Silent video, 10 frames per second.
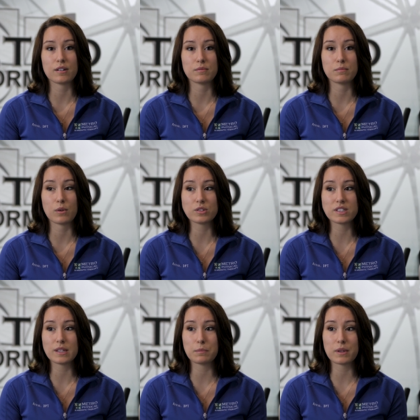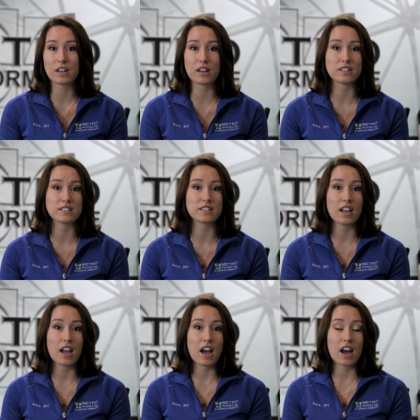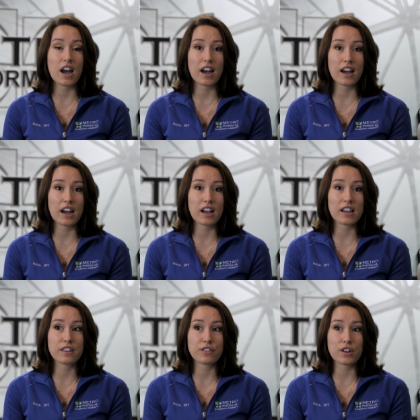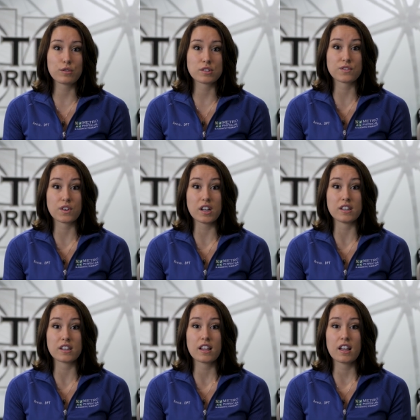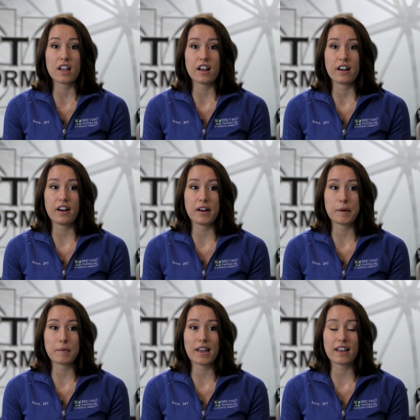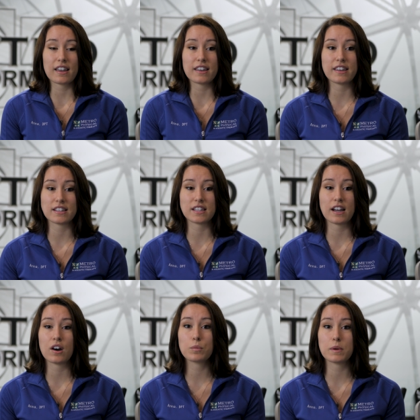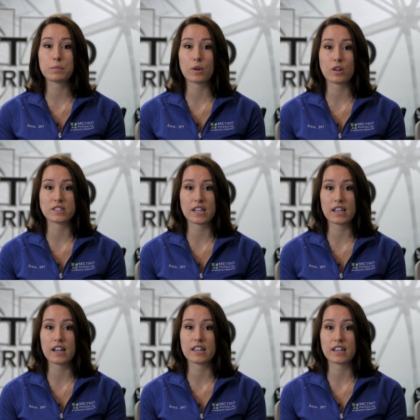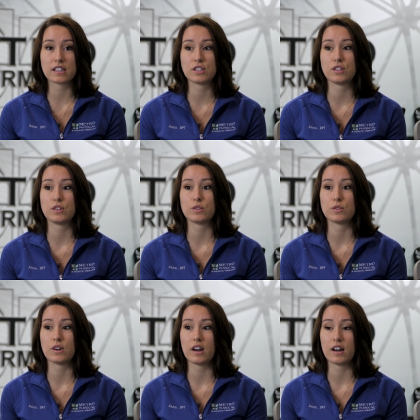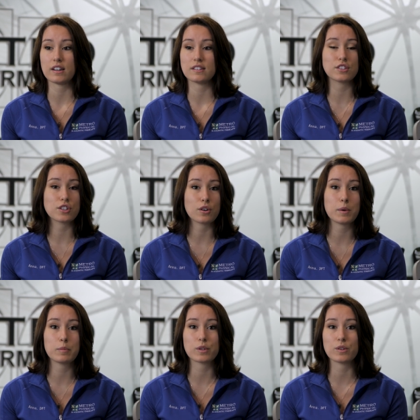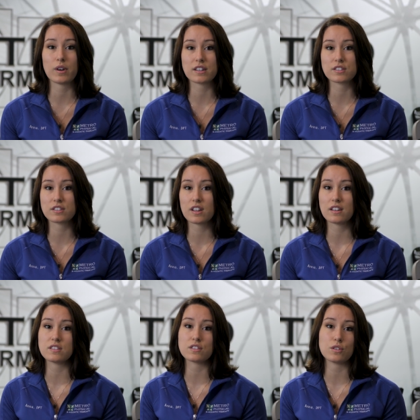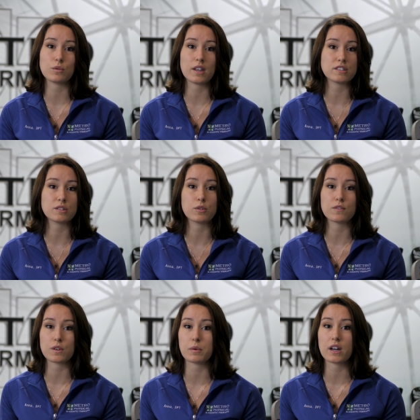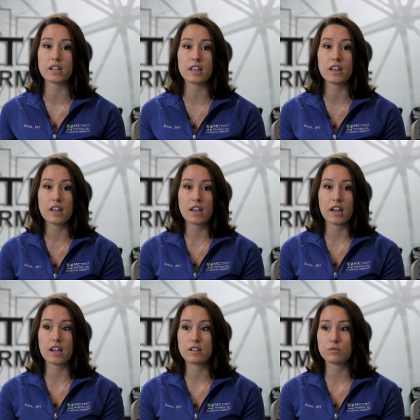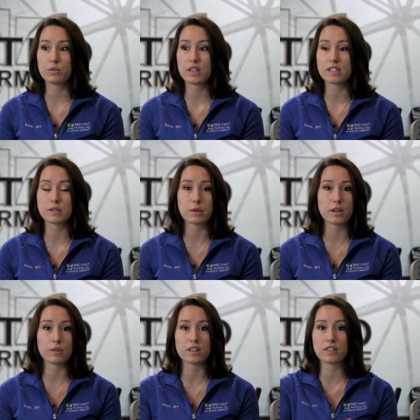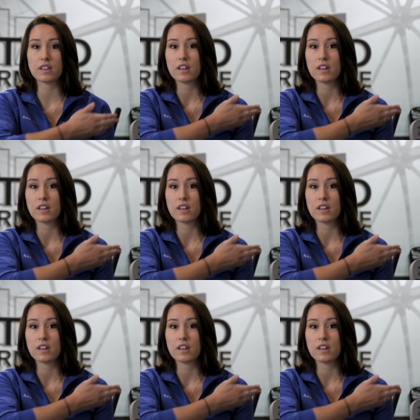mostly because I thought it was fun. I get to help people all day. I get to show people new exercises, new ways to move their body, and we get to play with